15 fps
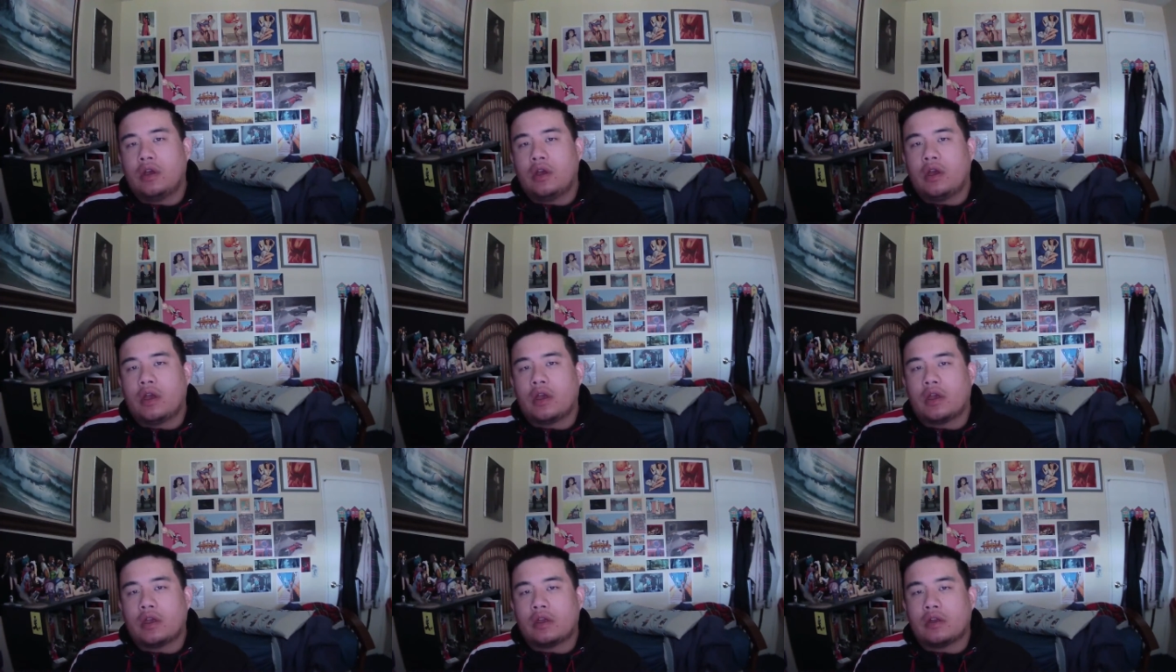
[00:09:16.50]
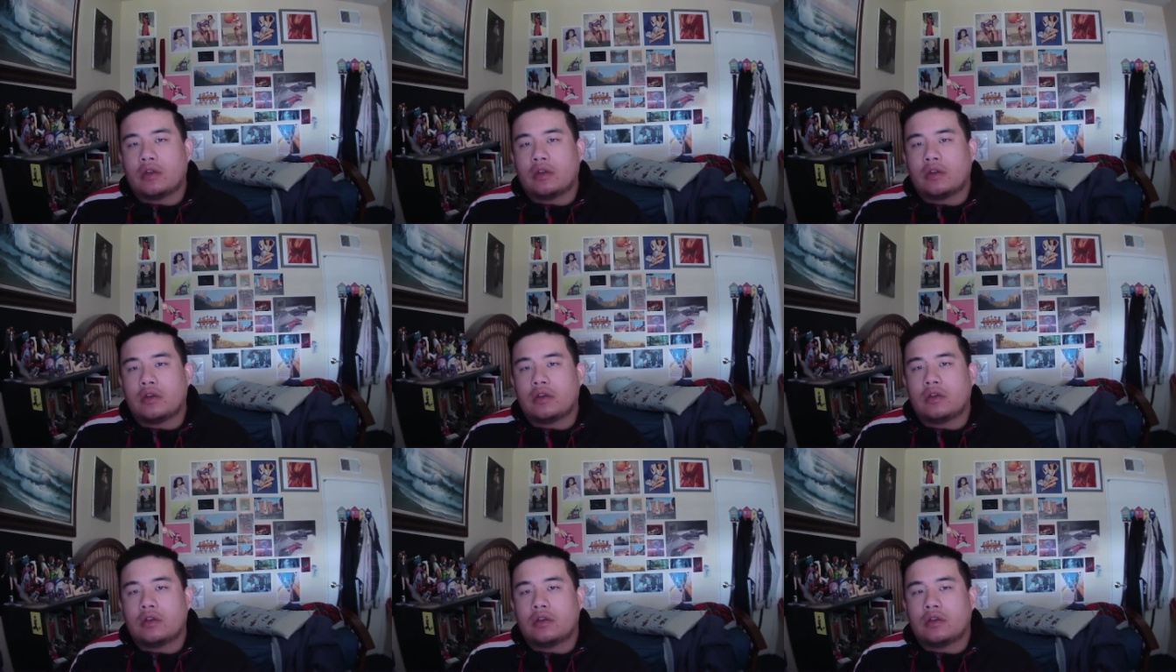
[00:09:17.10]
And
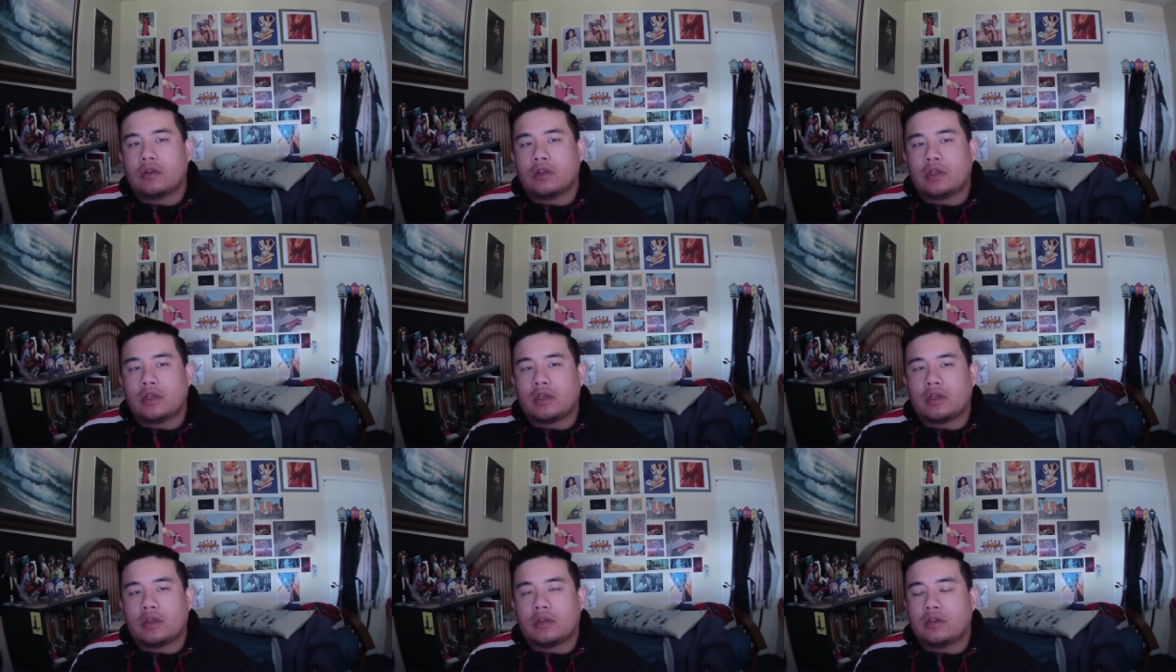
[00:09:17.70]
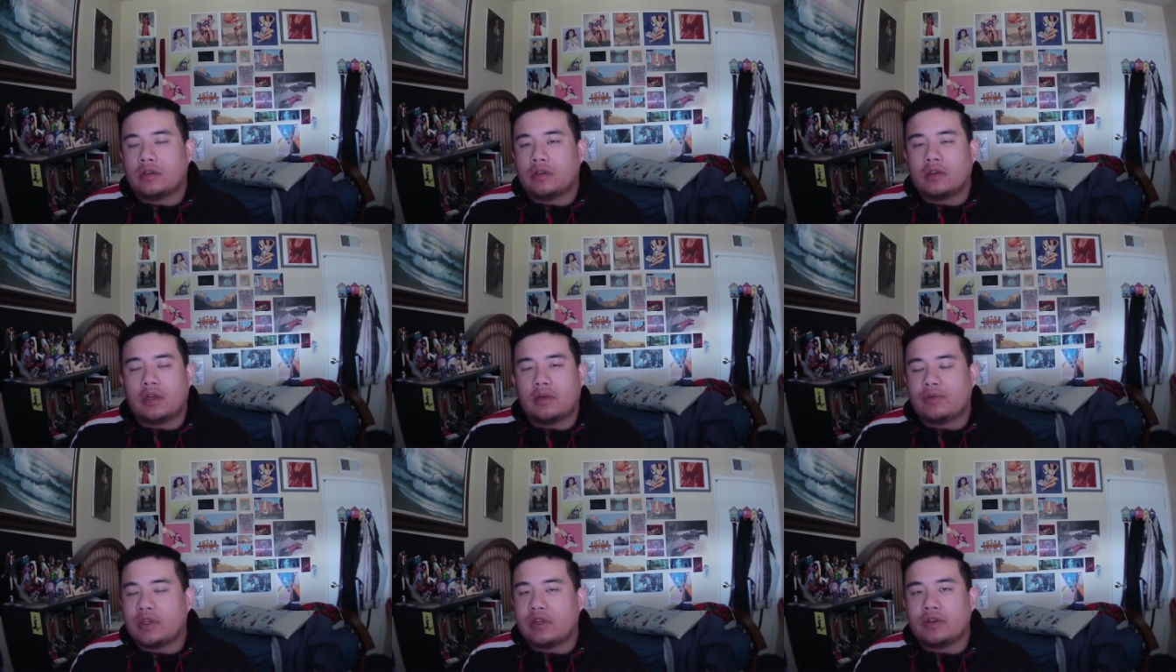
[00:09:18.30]
like
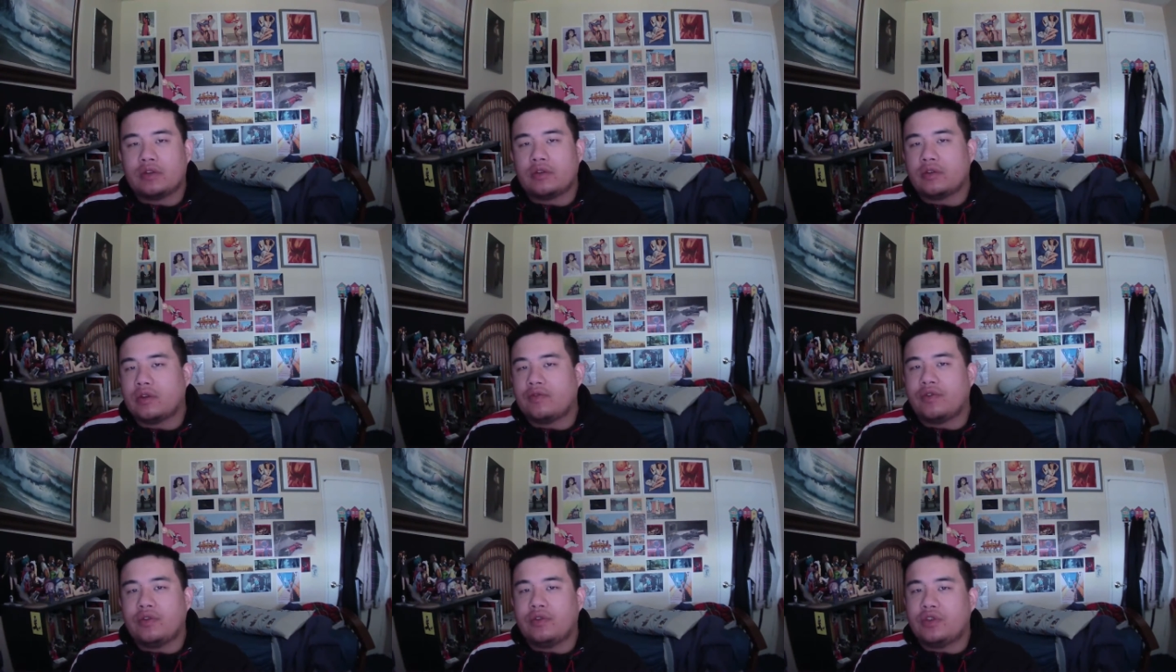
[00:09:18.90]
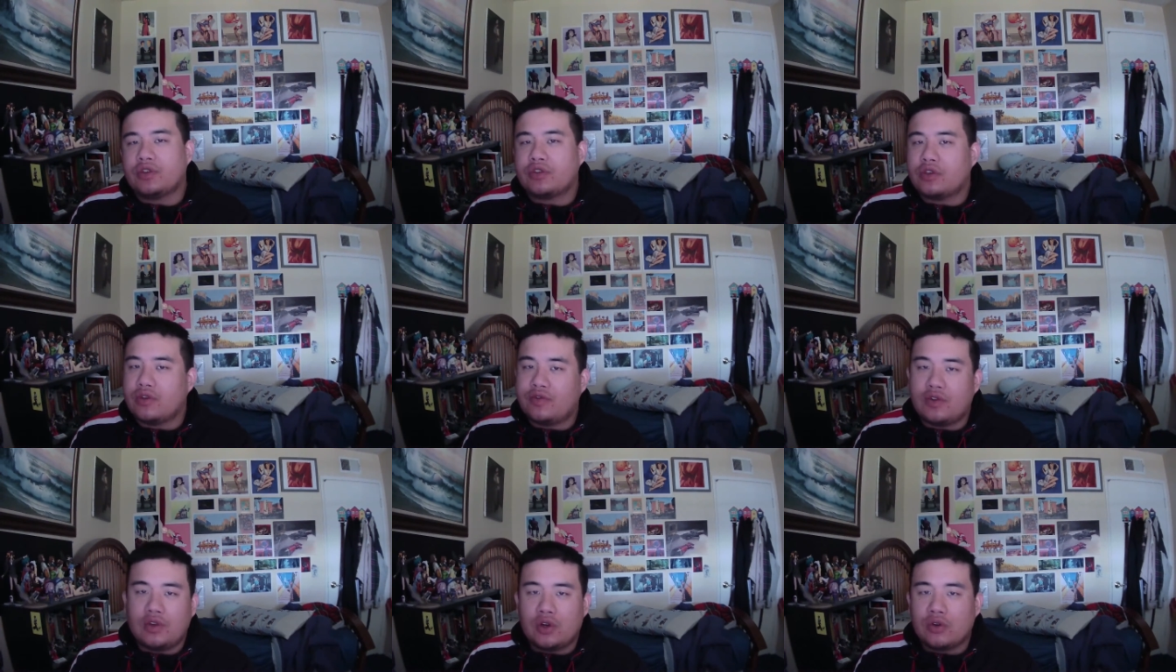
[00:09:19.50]
I'm telling you, dude, if you just
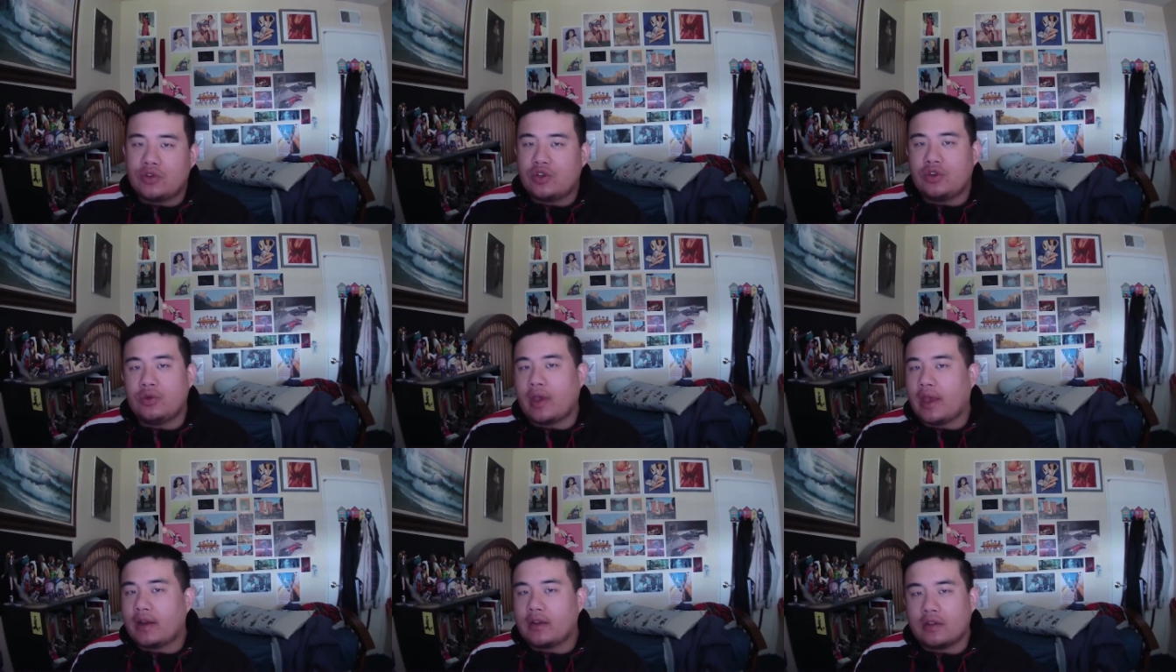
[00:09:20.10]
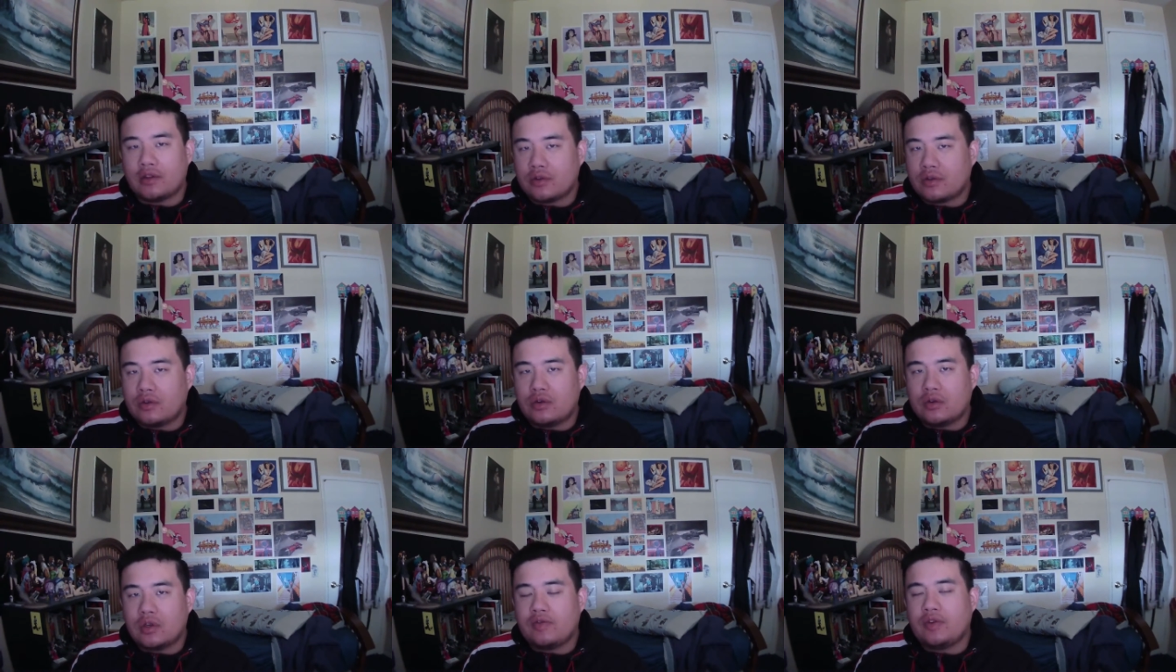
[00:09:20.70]
if you go too
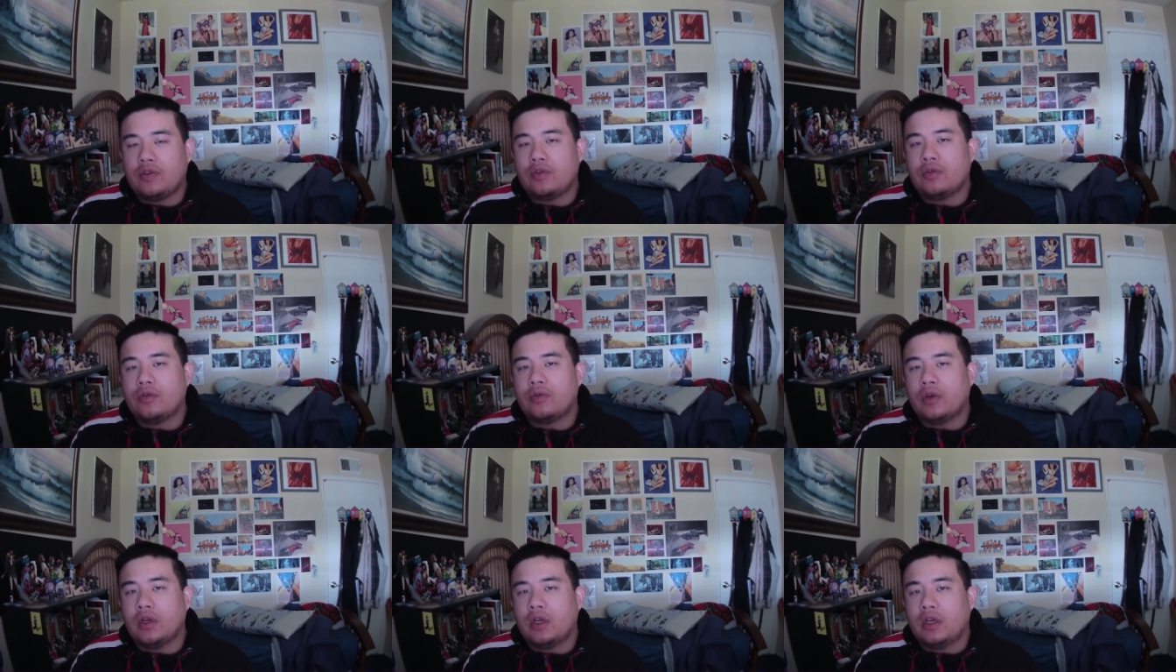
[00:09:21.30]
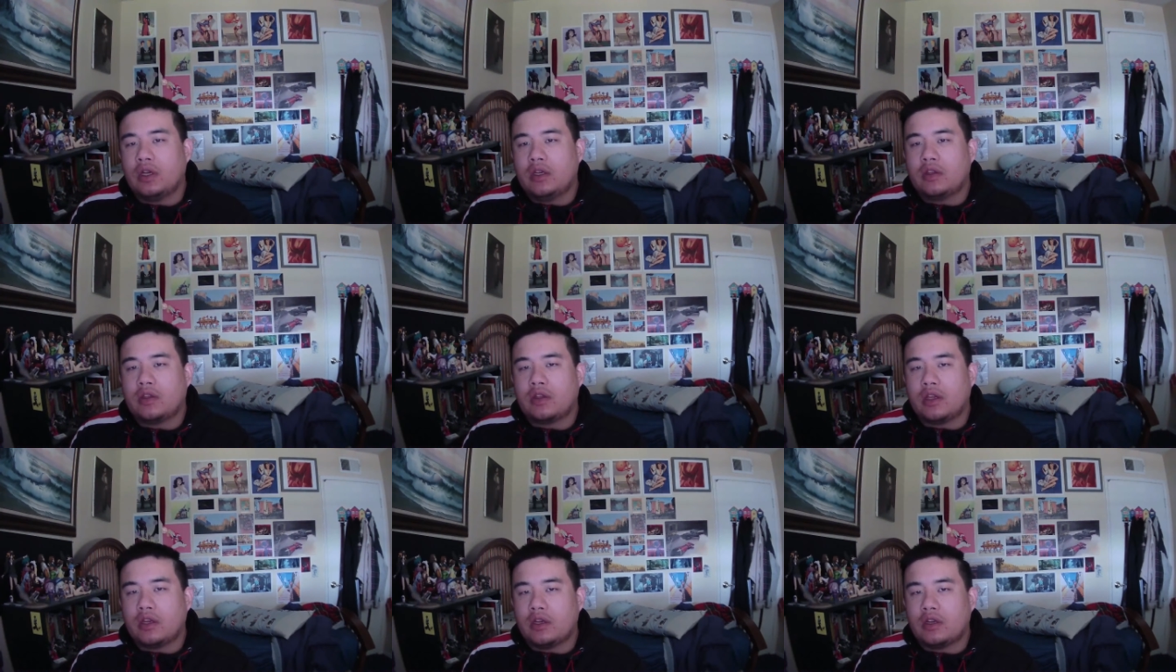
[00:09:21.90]
analytical, if you
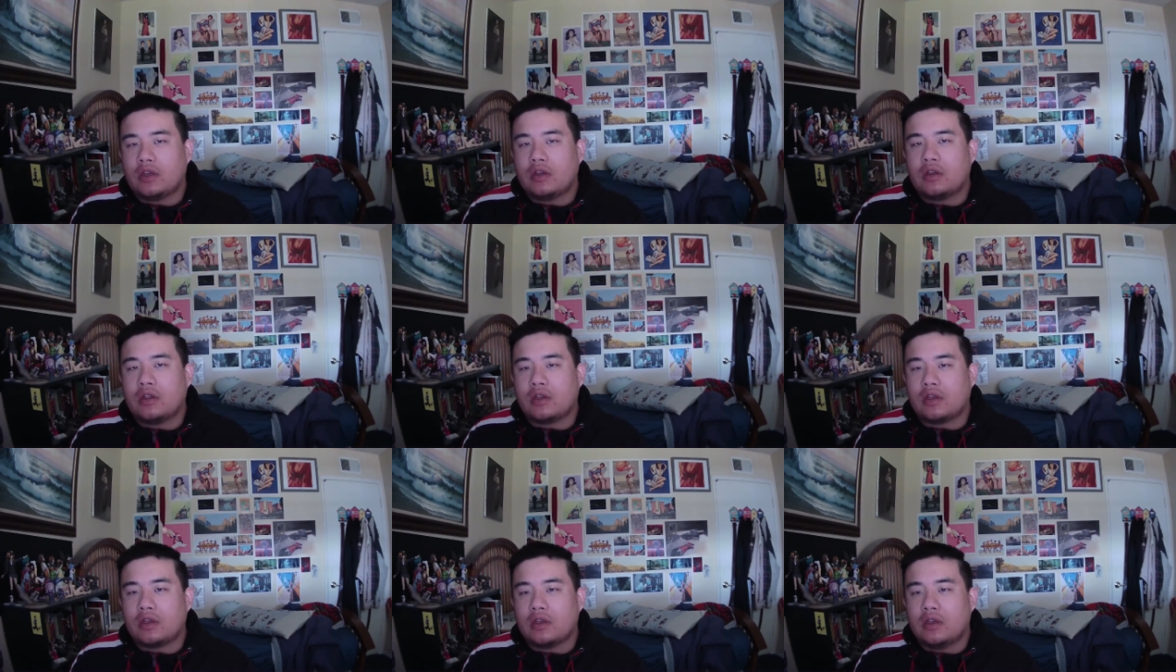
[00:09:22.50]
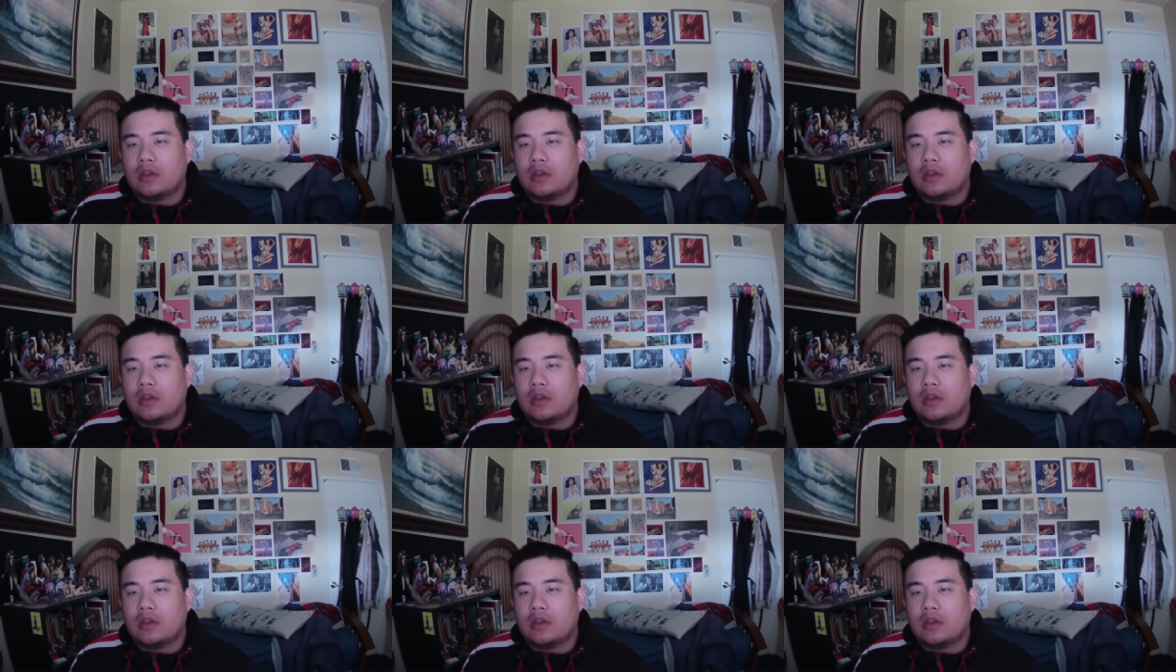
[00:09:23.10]
think like